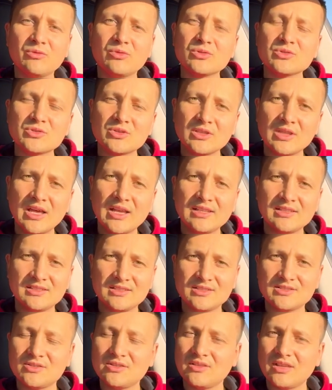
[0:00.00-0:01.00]

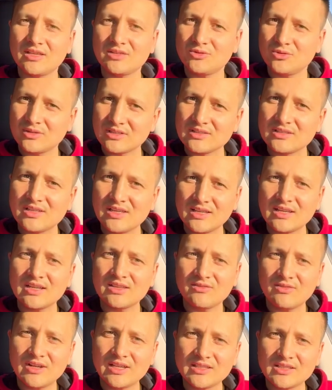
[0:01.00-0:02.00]
functionalities that you can take
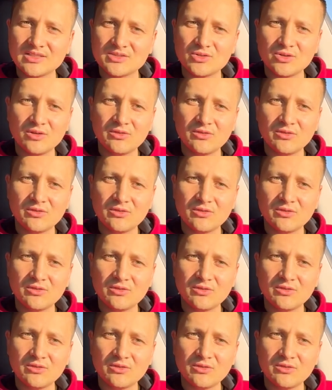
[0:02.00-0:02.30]
advantage